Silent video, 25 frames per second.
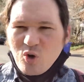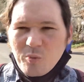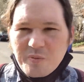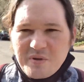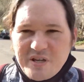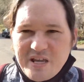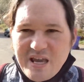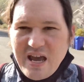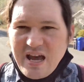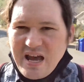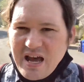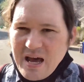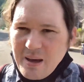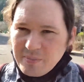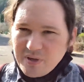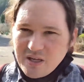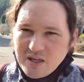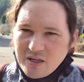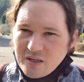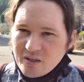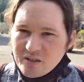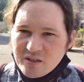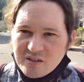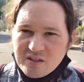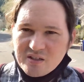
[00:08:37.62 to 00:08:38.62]
be
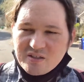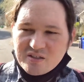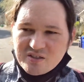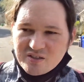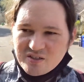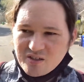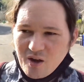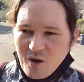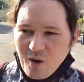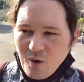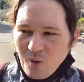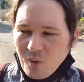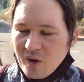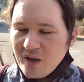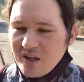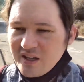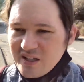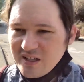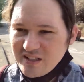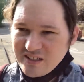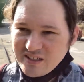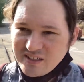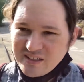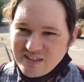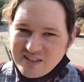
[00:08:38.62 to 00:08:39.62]
happy. So...
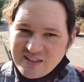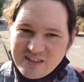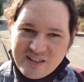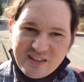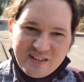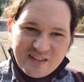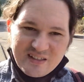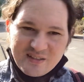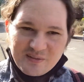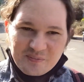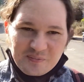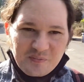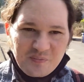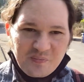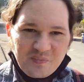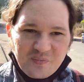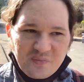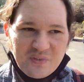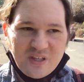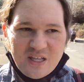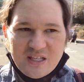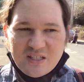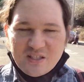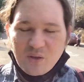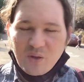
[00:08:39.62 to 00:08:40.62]

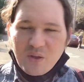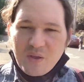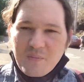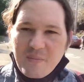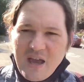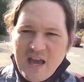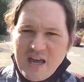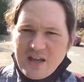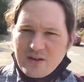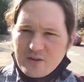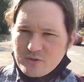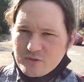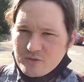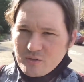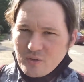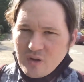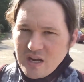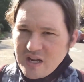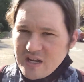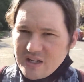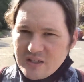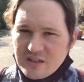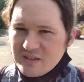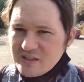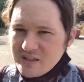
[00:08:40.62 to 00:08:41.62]
that's all that matters,
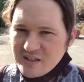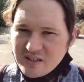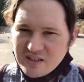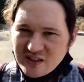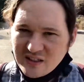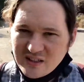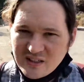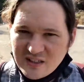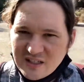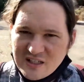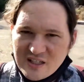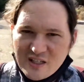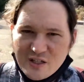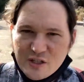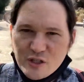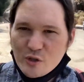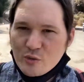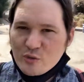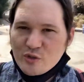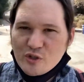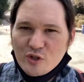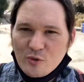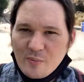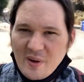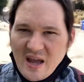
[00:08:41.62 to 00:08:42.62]
right?
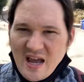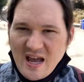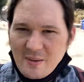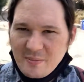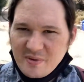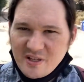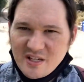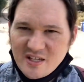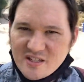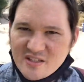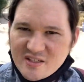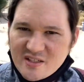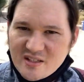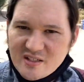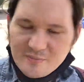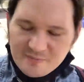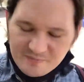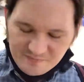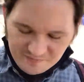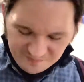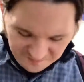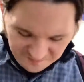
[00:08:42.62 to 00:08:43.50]
YouTube happiness.